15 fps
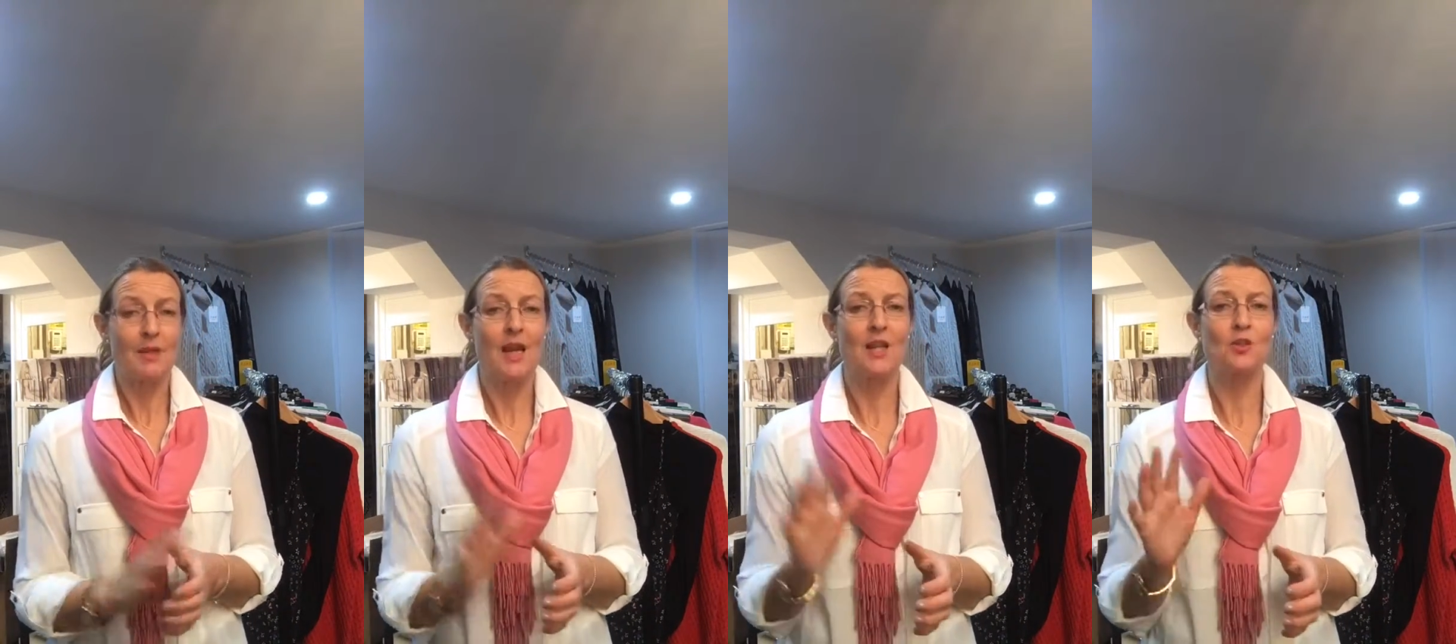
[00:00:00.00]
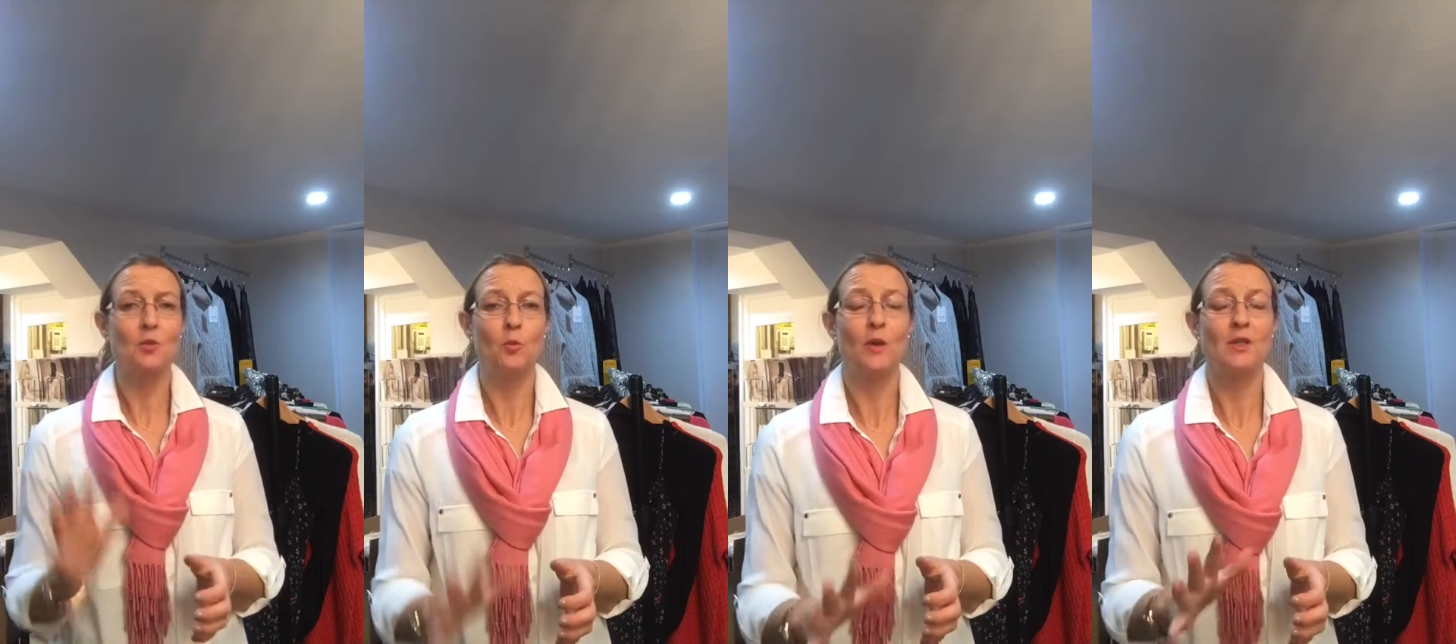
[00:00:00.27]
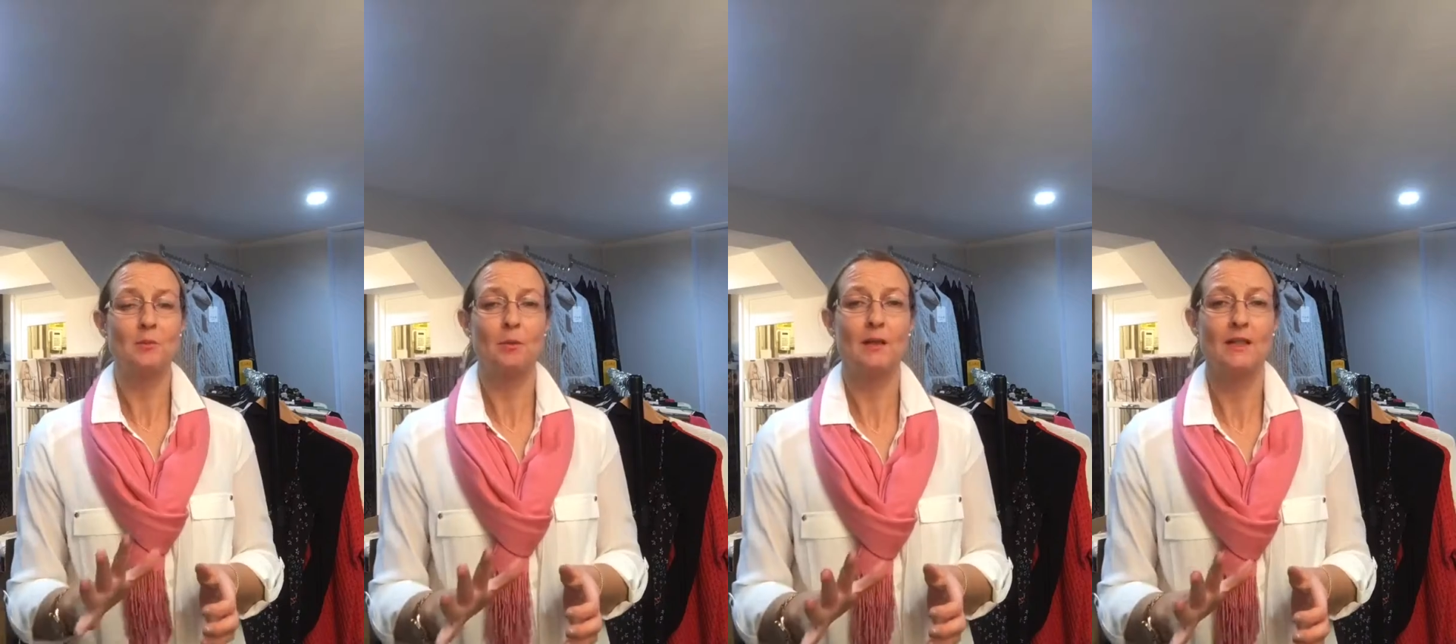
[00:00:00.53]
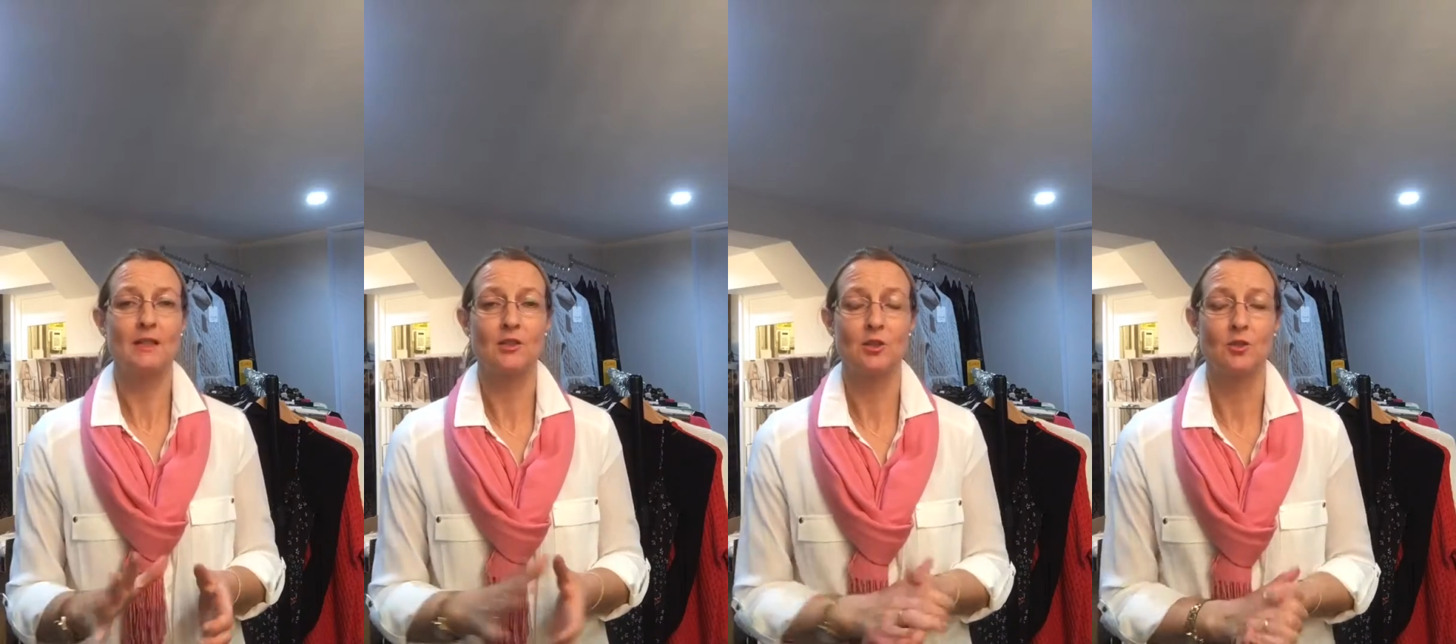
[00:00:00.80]
As always,
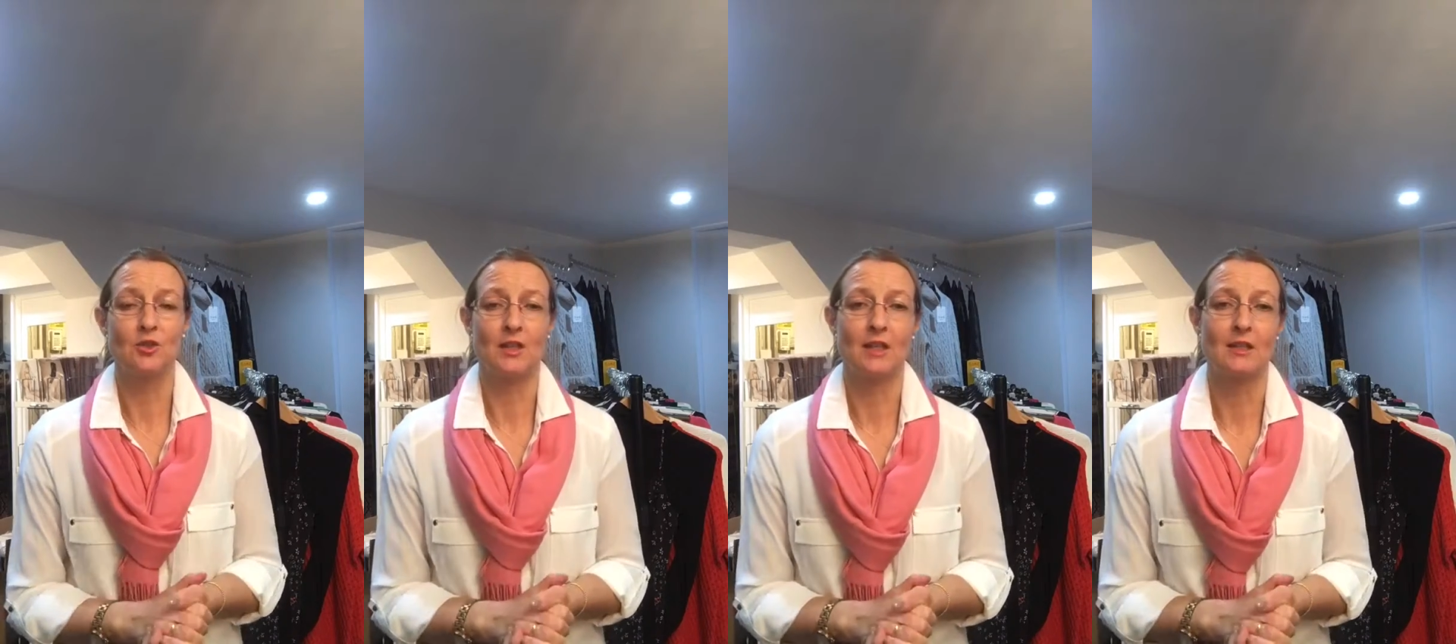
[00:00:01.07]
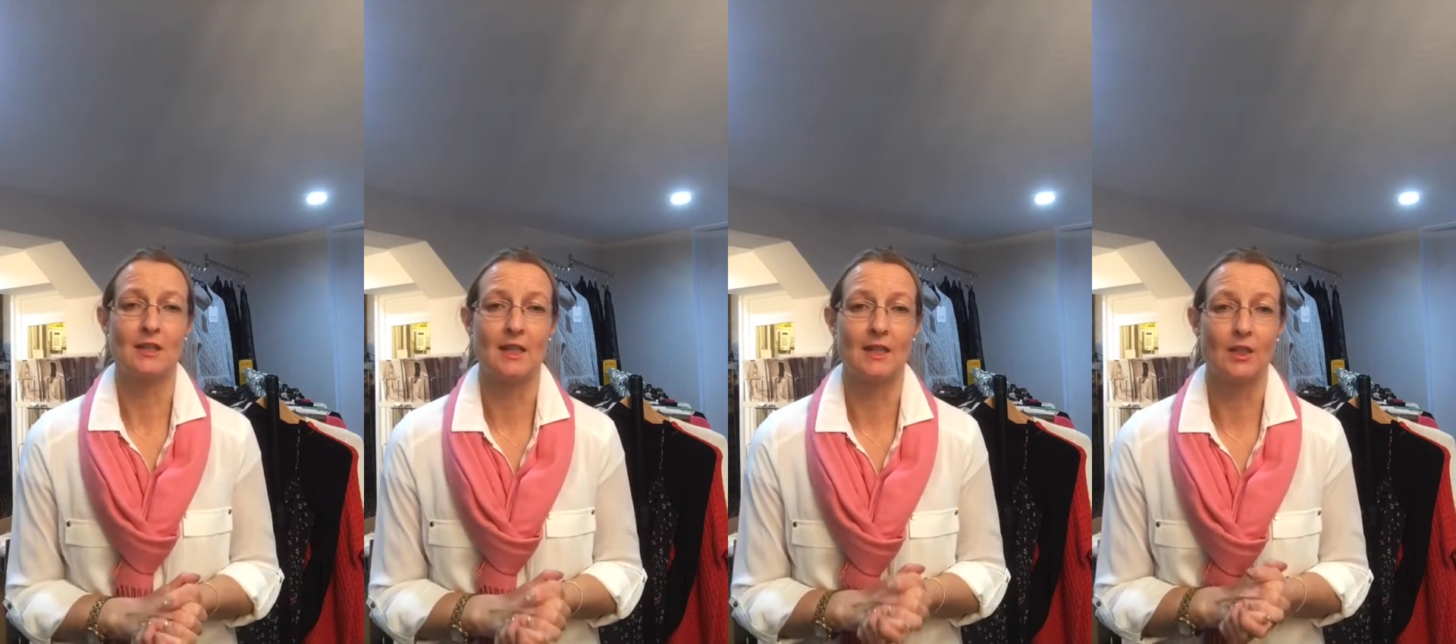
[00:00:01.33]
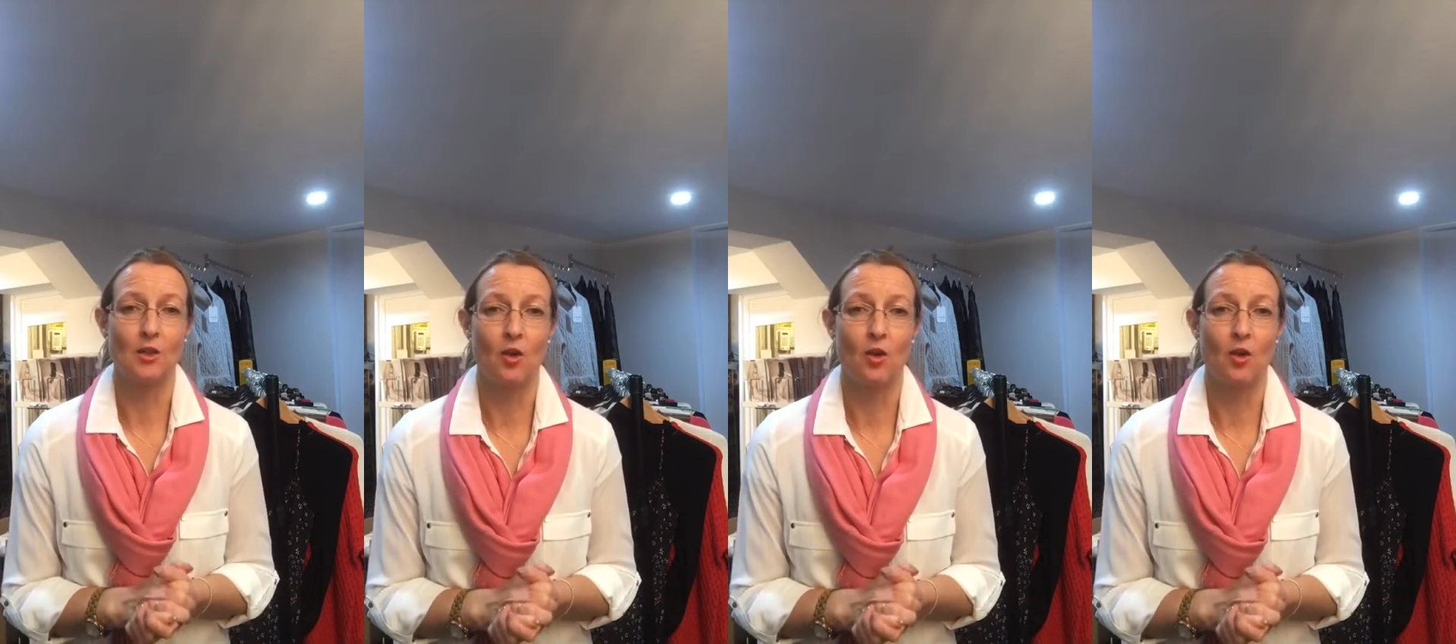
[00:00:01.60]
please do send in any